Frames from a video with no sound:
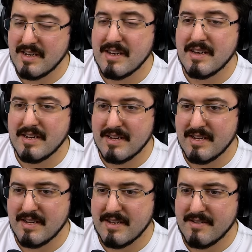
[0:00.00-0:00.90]

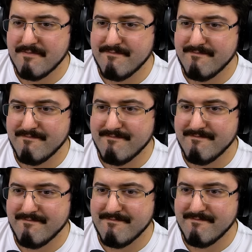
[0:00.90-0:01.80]

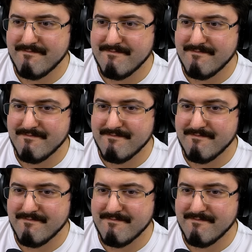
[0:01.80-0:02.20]
(no one is talking)